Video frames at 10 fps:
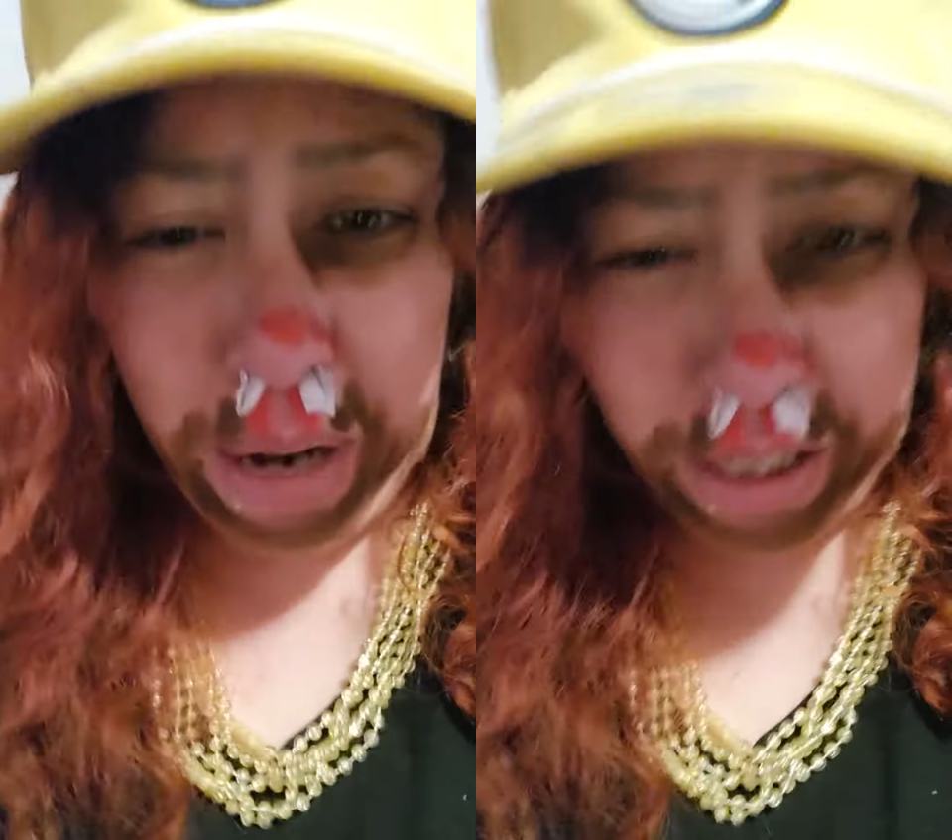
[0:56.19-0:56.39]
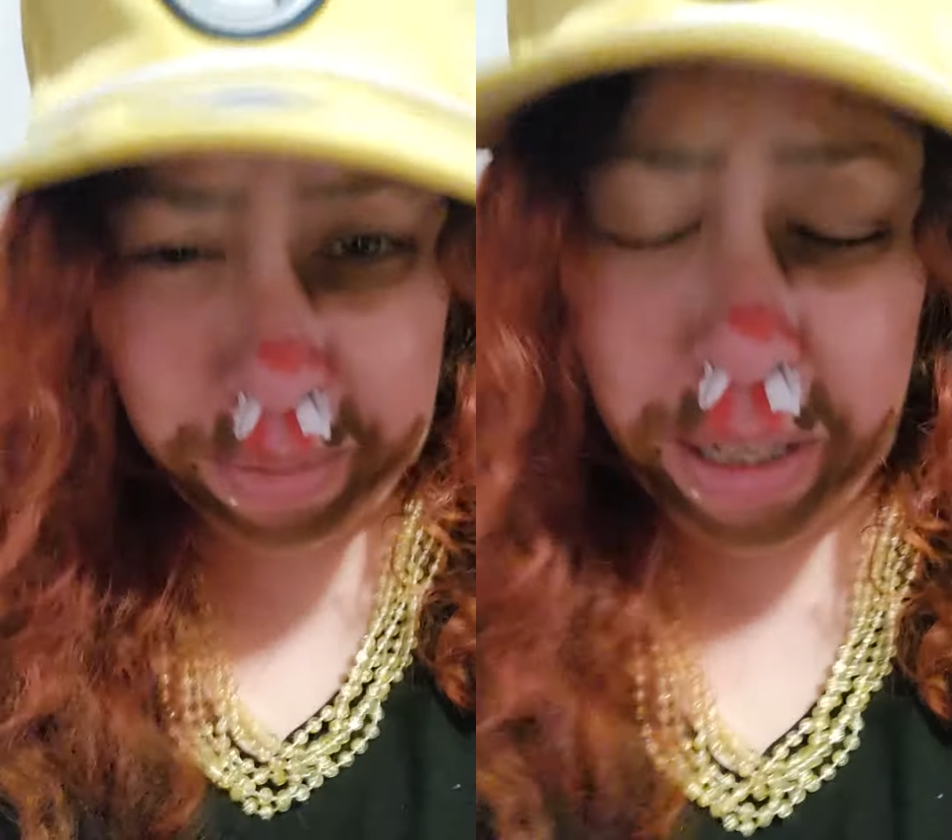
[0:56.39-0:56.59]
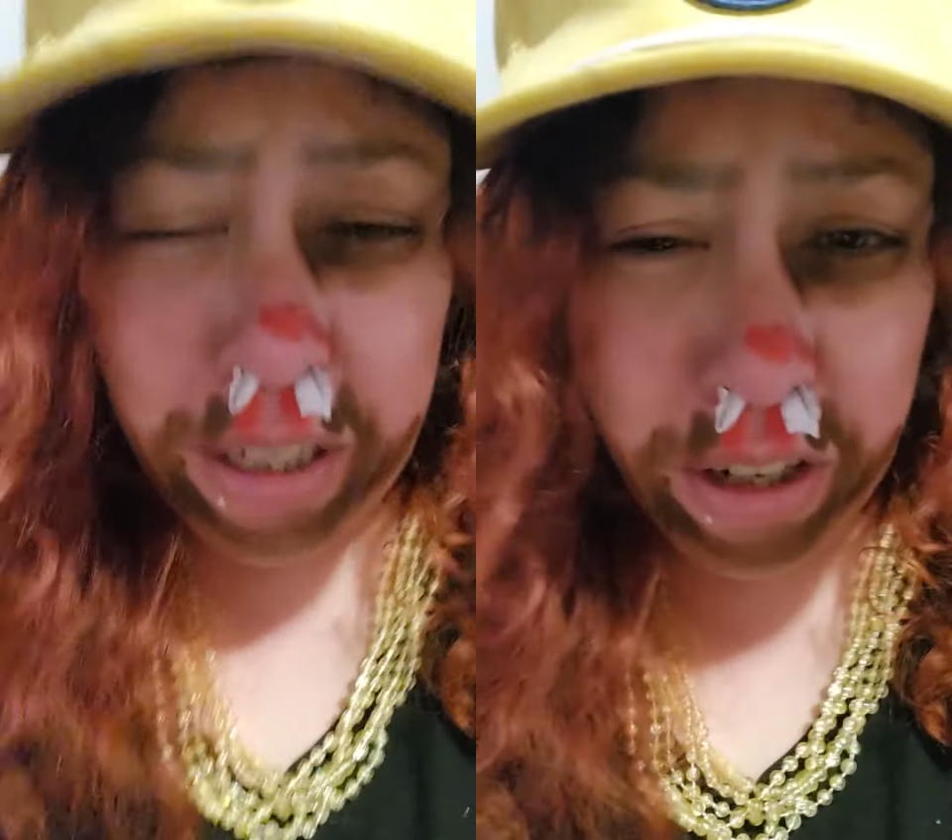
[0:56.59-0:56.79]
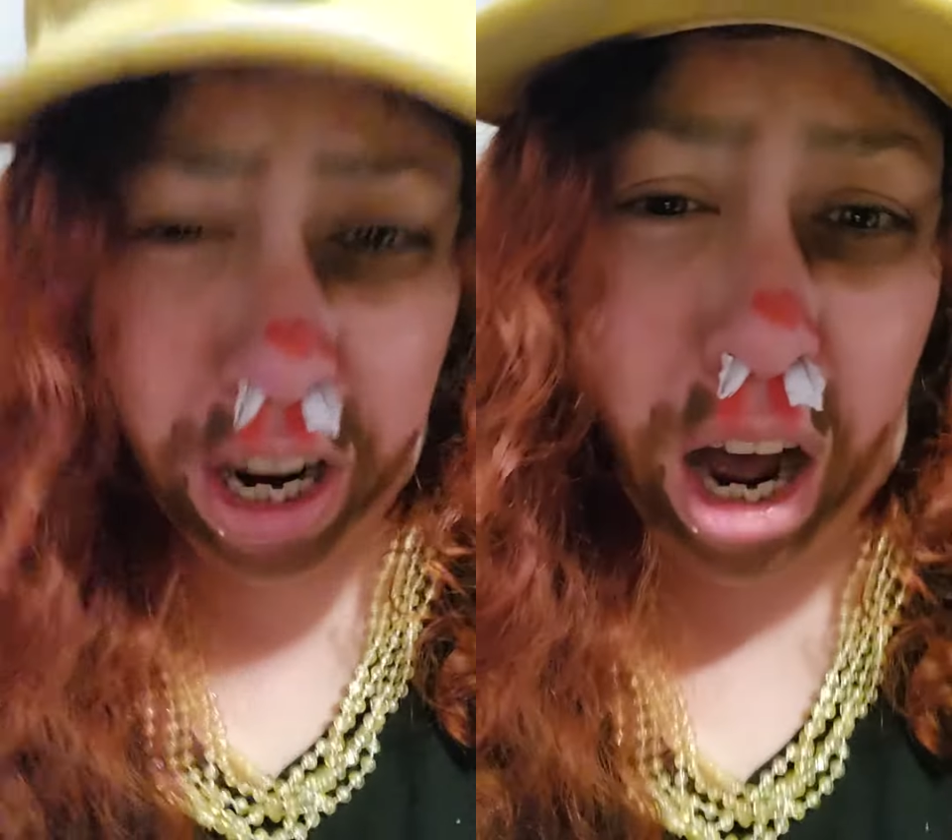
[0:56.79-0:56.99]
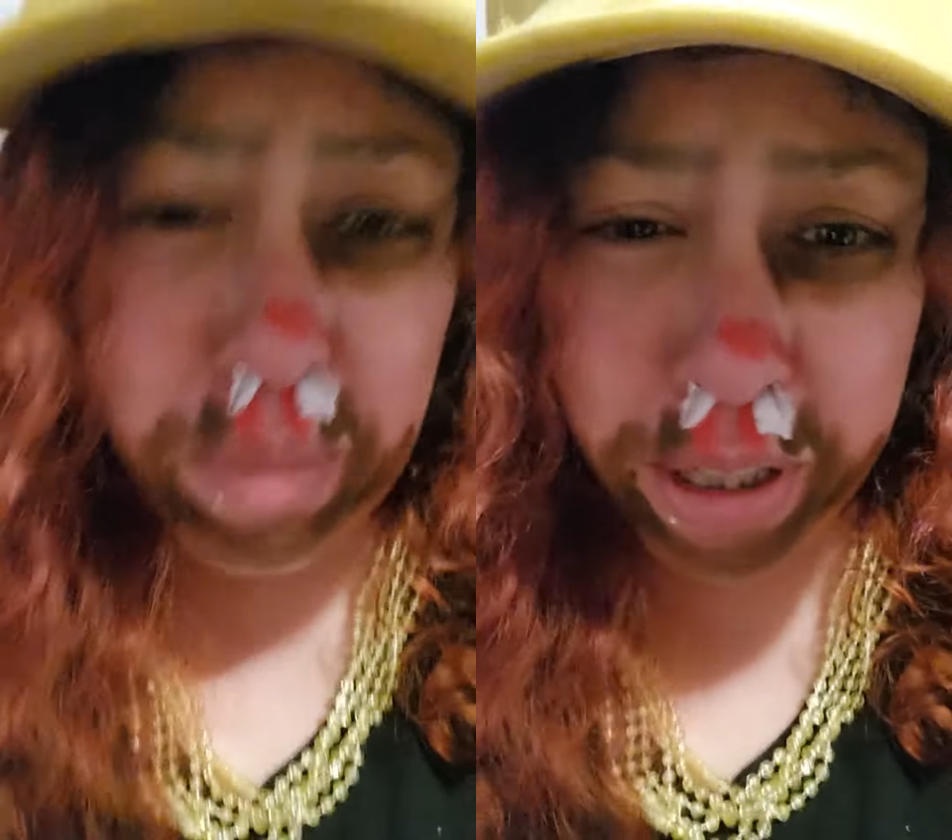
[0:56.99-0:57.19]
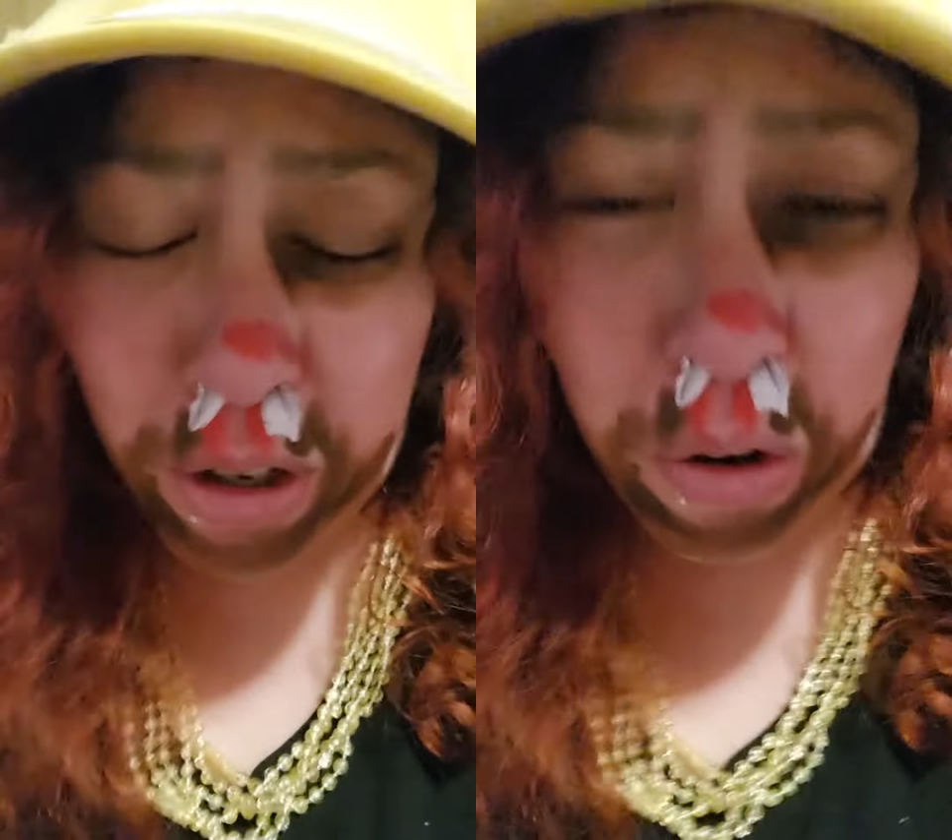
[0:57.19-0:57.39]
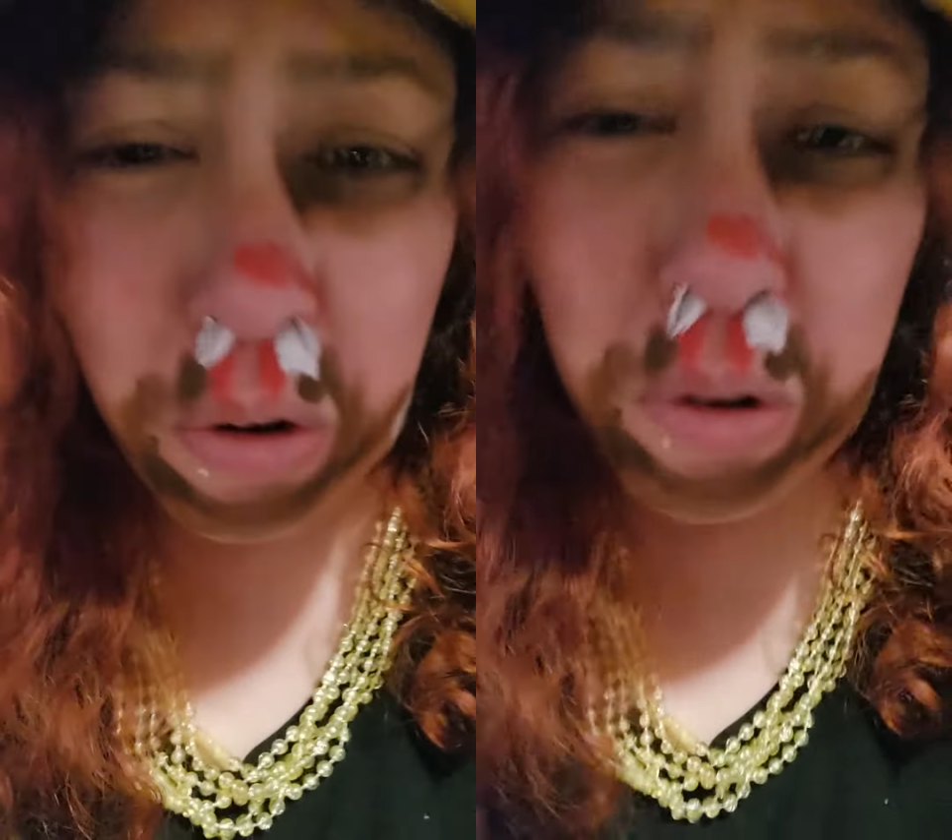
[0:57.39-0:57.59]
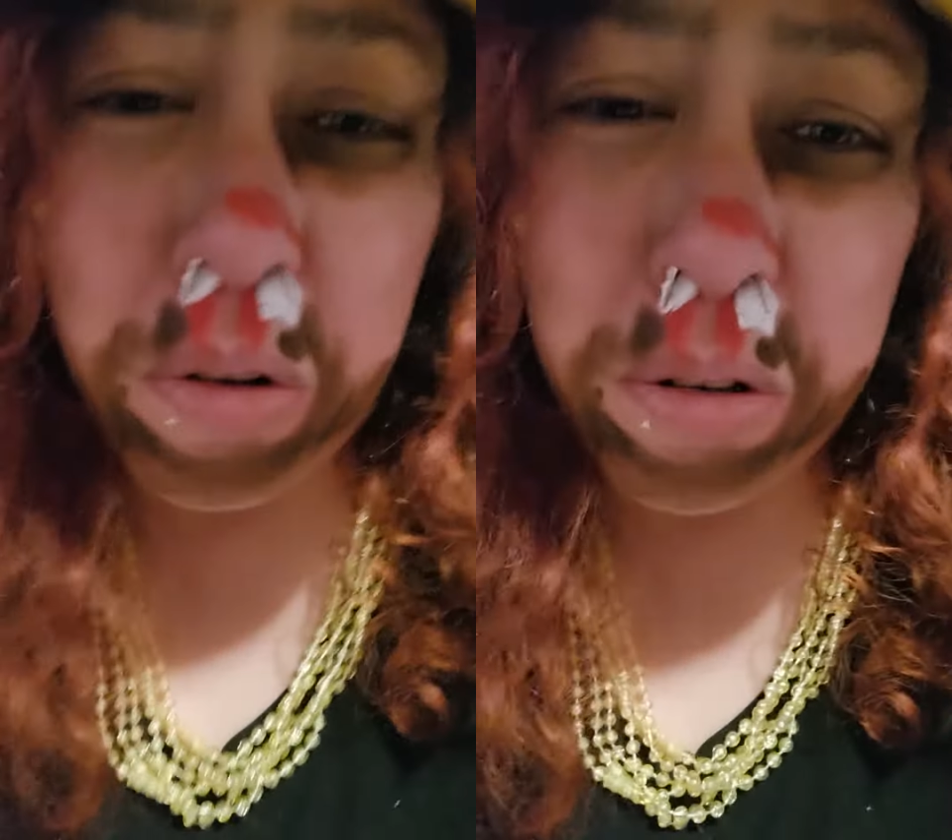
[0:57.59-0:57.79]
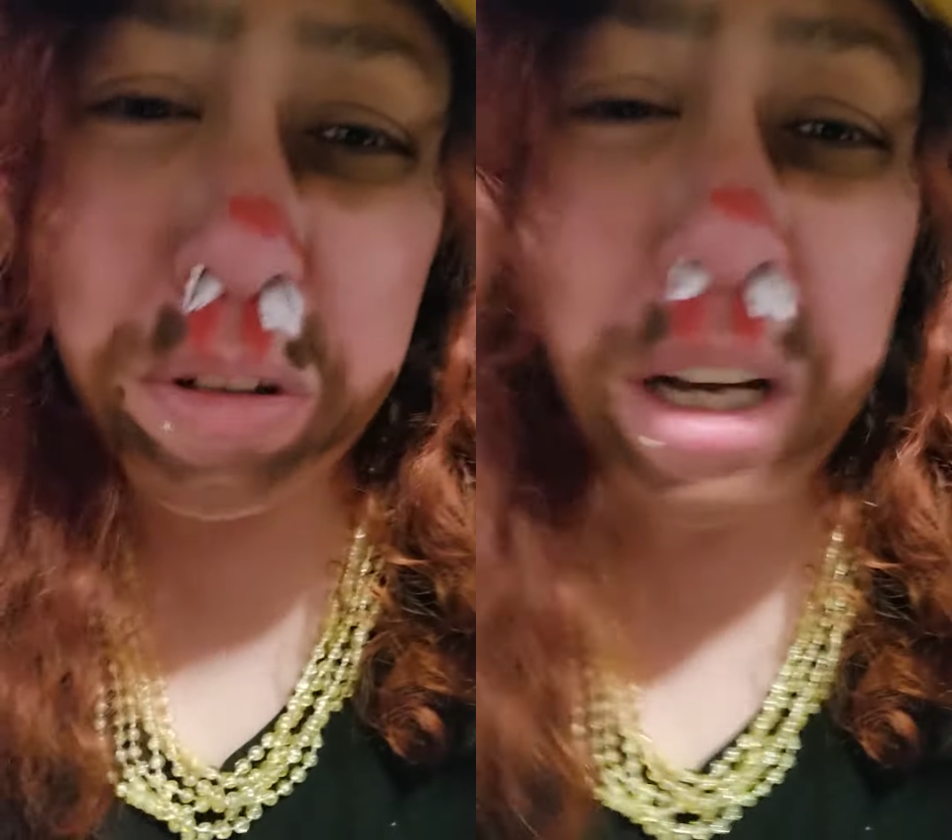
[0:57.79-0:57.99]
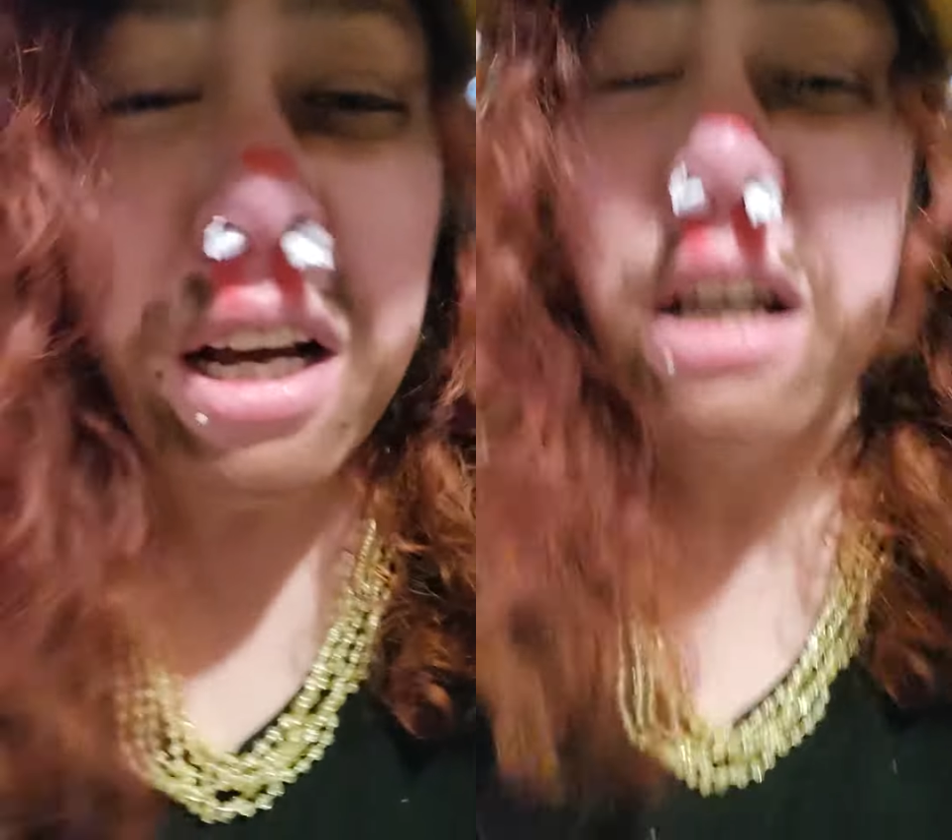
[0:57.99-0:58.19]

back to my little goblin hole.